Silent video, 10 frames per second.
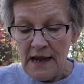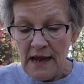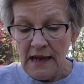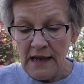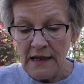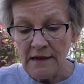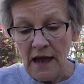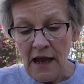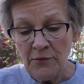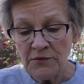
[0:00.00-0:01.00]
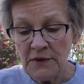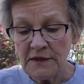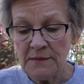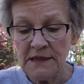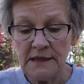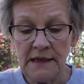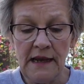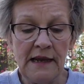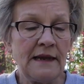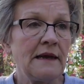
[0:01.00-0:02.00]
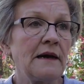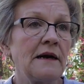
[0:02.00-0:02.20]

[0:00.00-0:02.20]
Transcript: And I would recommend a